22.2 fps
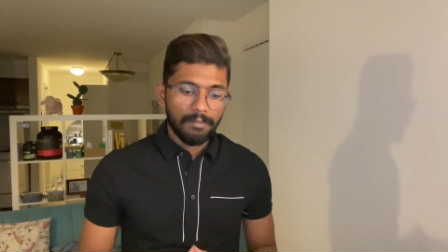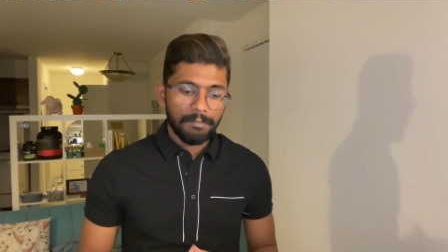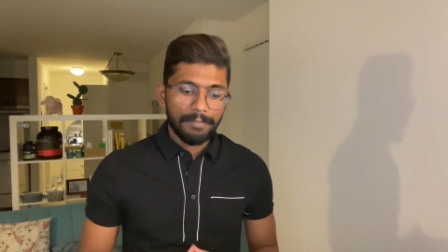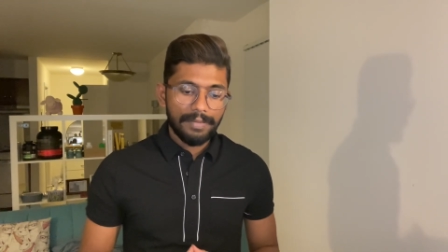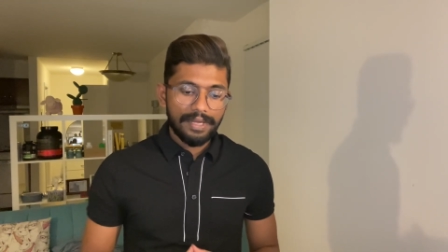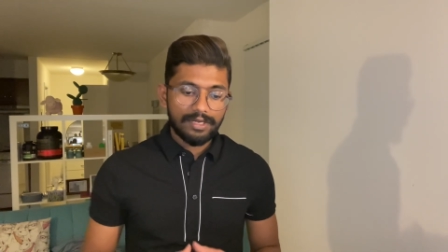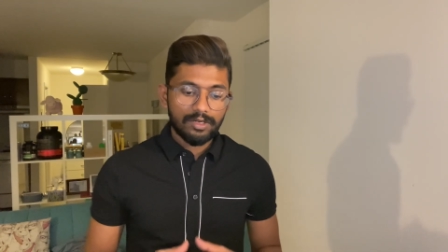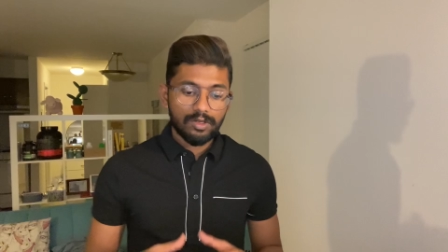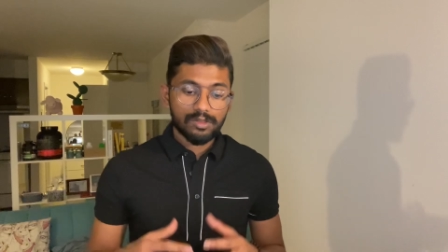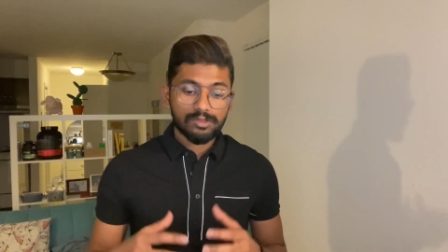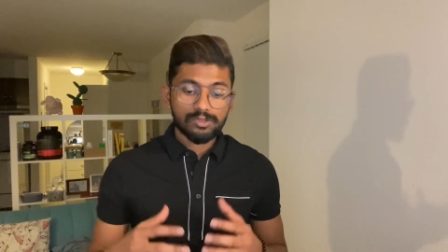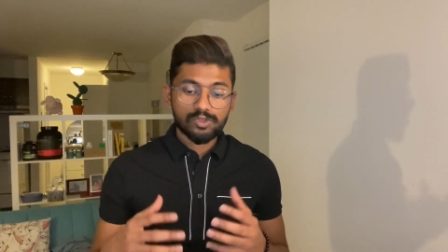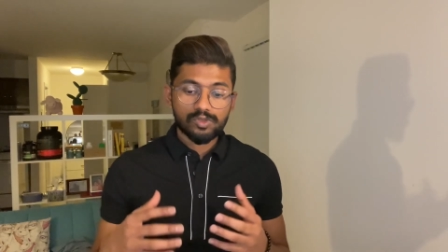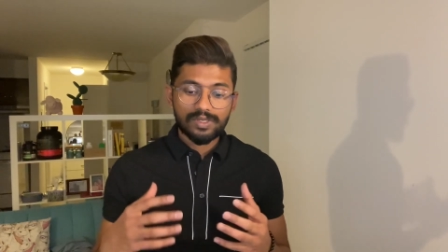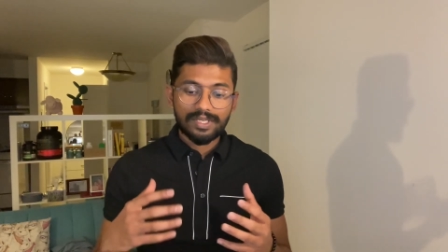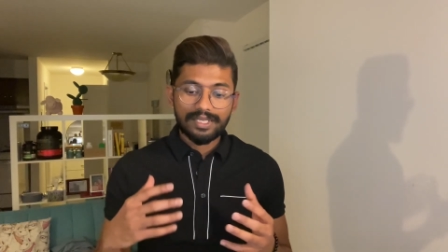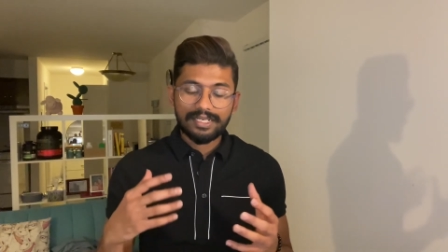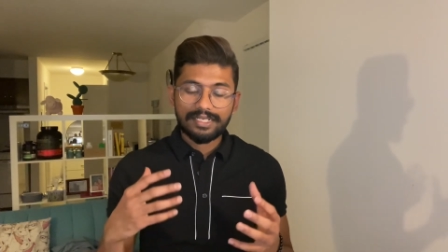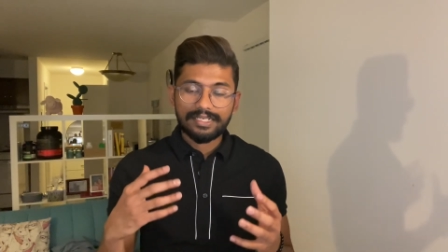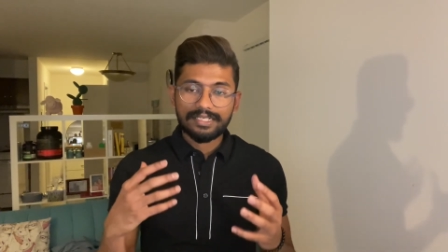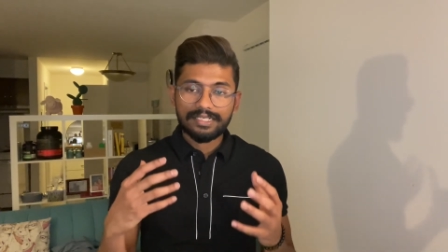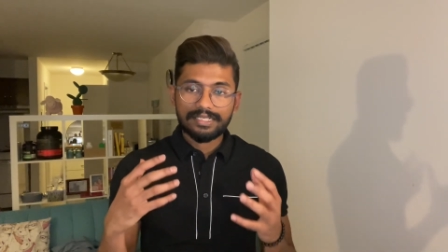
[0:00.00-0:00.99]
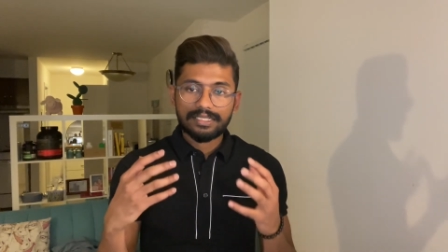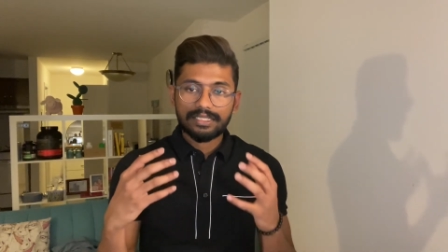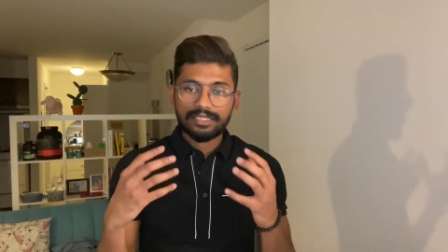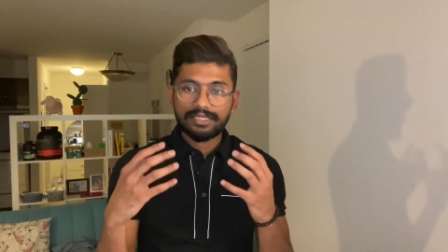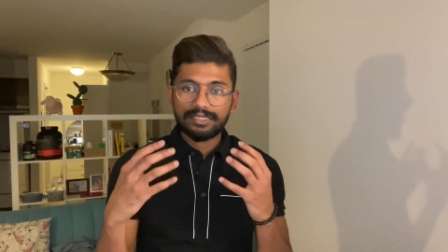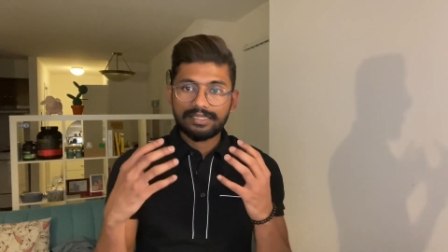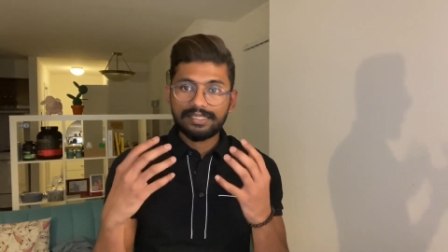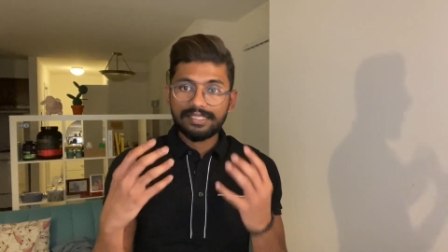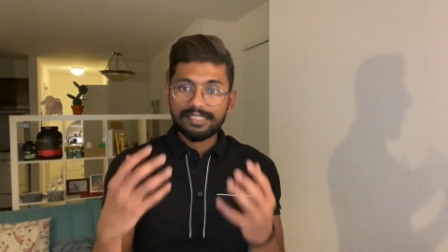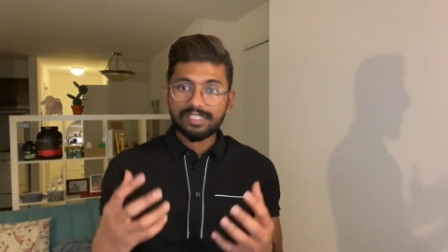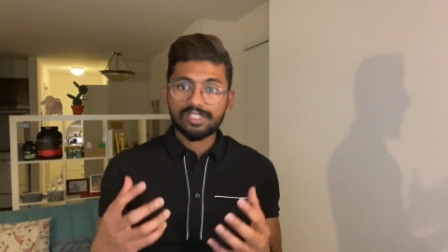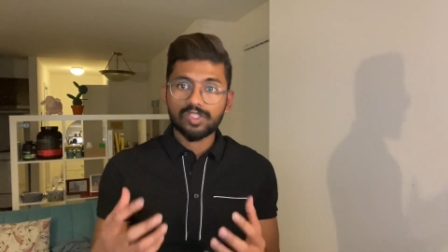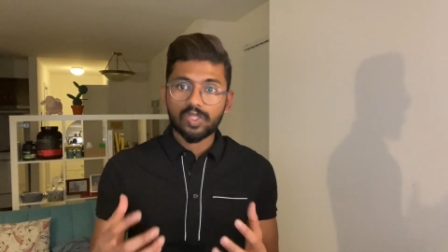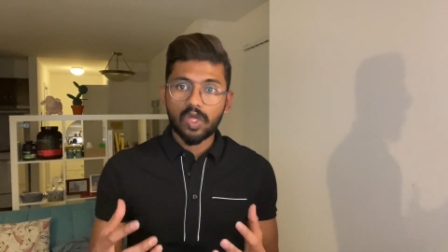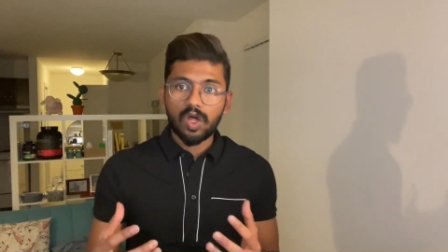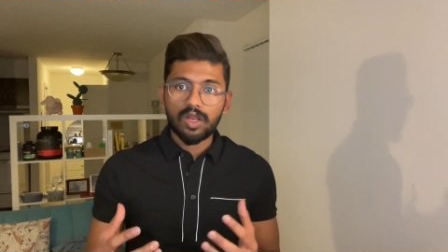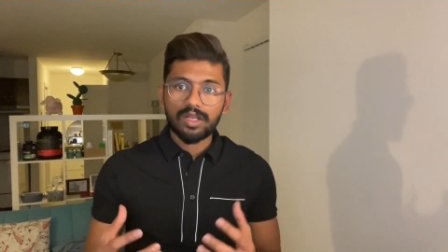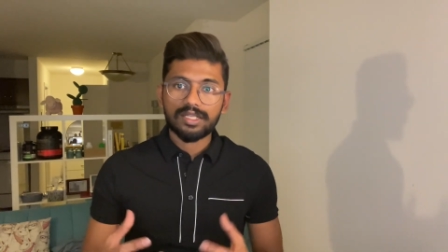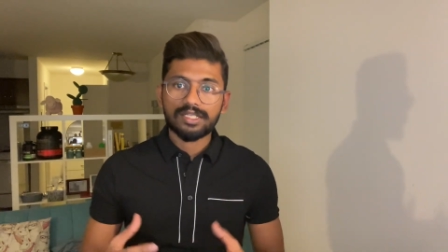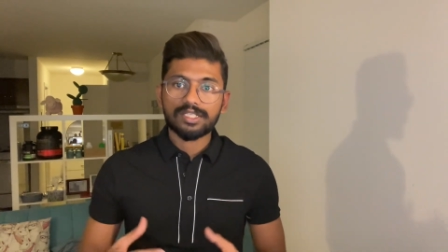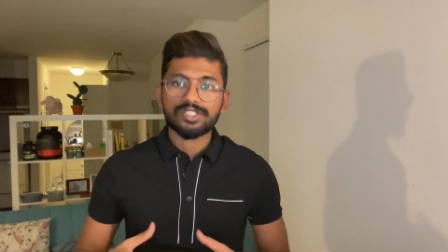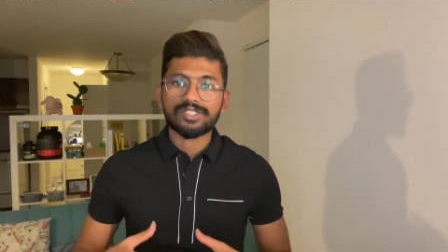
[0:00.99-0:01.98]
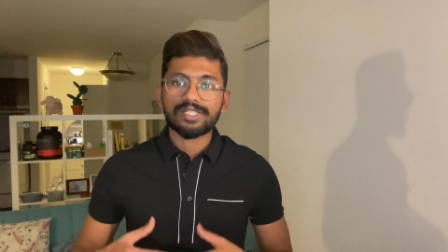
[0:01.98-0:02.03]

And also like this knowledge